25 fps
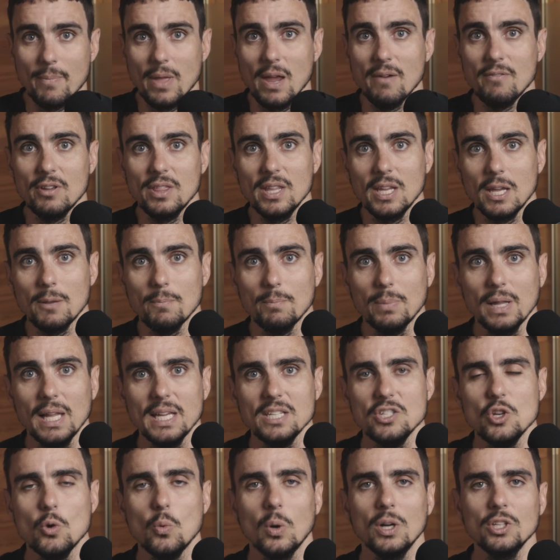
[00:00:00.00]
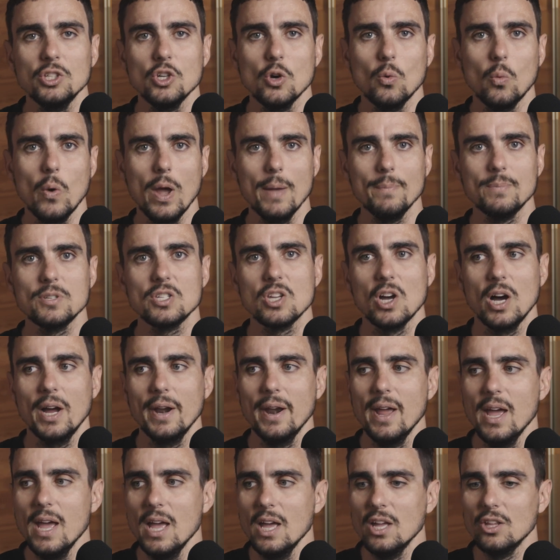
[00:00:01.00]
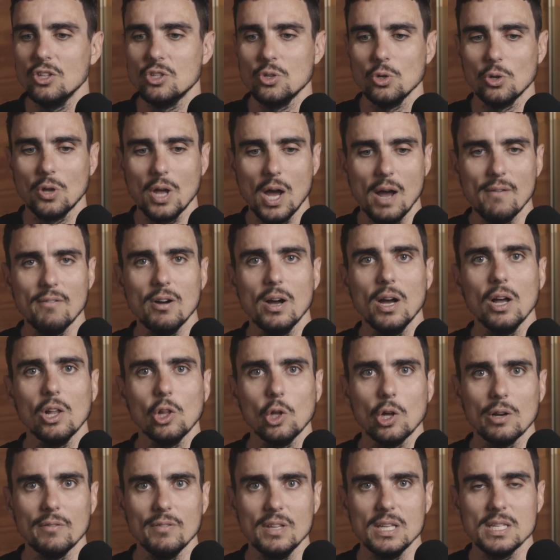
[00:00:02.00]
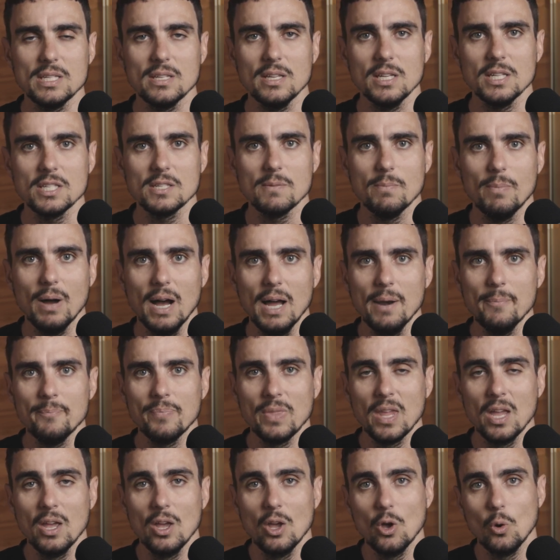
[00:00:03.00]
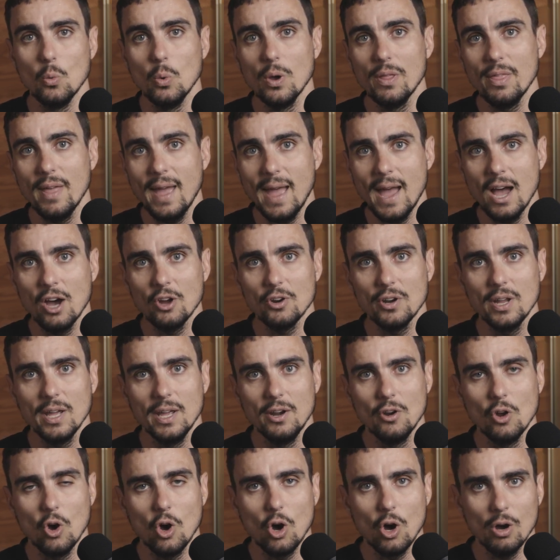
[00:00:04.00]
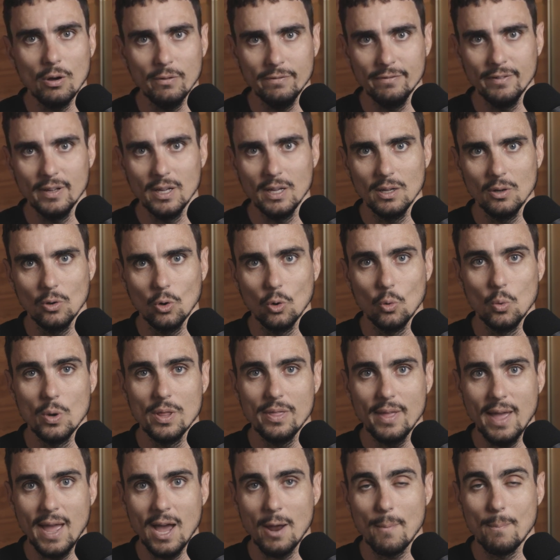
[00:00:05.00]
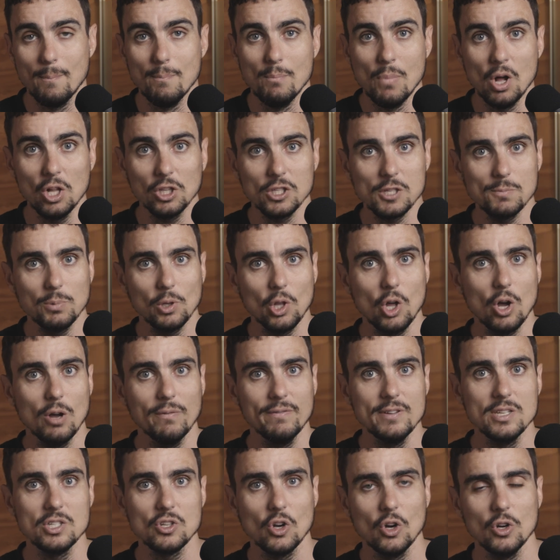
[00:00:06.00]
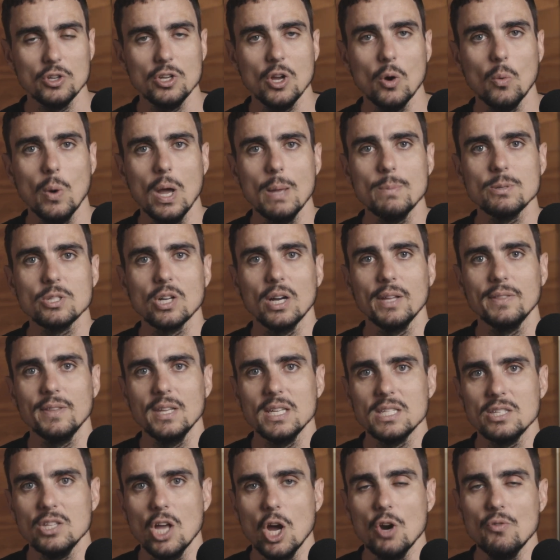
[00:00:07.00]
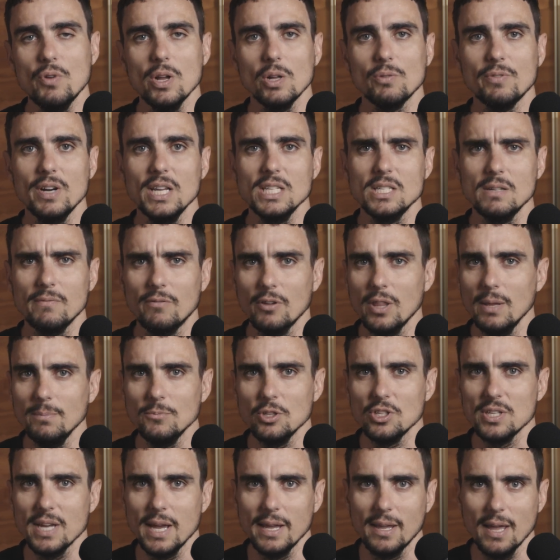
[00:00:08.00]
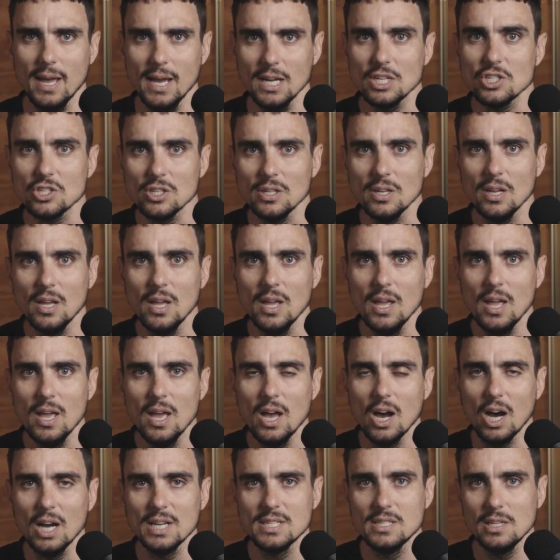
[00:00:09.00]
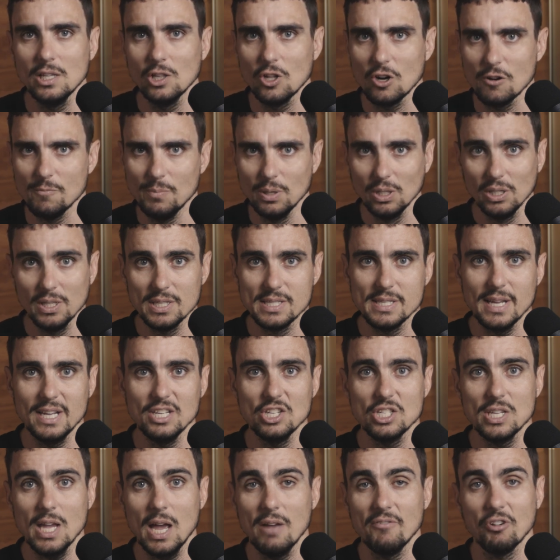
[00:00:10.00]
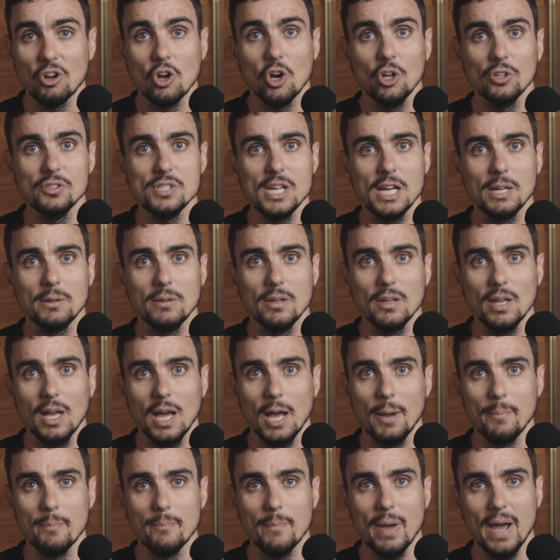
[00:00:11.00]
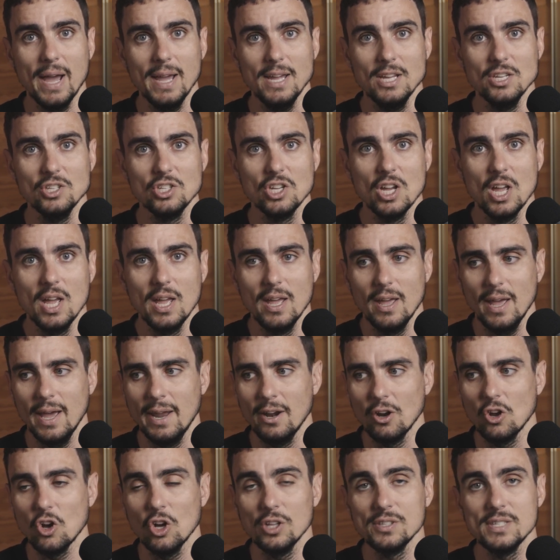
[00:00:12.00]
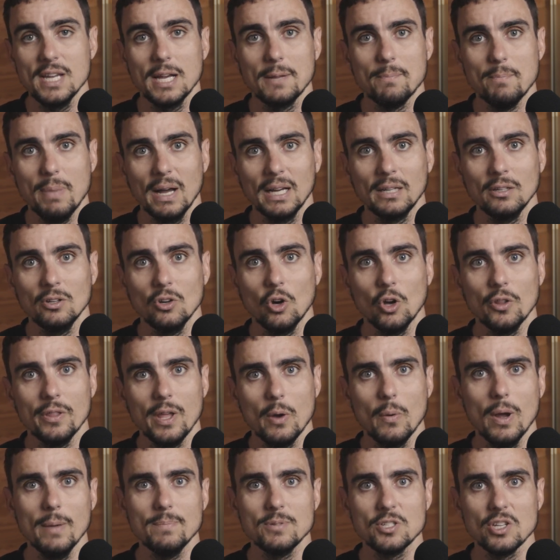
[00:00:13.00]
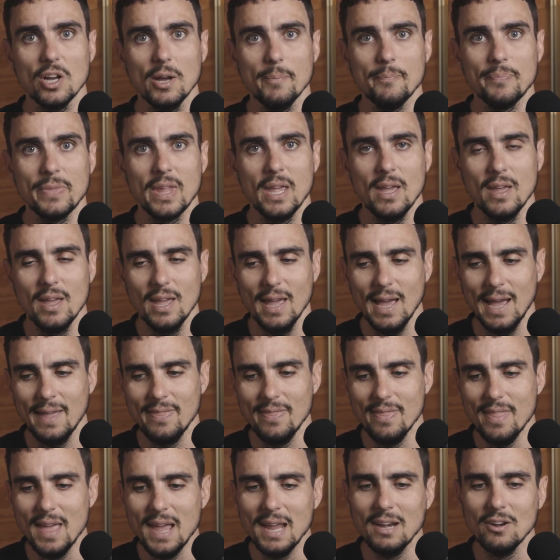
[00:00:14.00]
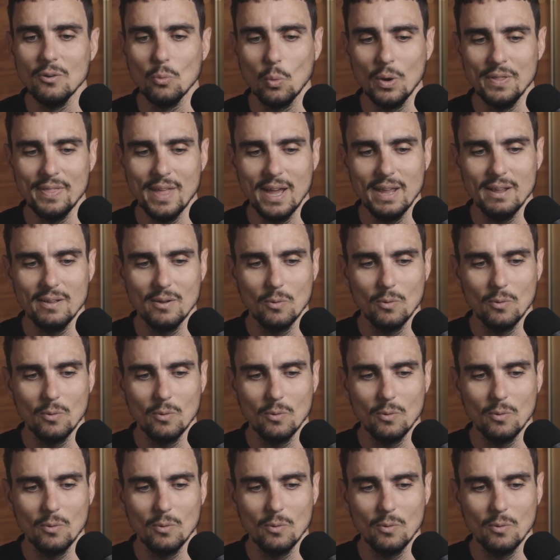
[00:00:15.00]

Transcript: everything in place. You want your website to cover a lot of these things, but without an offer or without multiple offers on your website, there's no real reason for them to take action. I see a lot of builders, they just have a contact page and a contact button on their website. And then when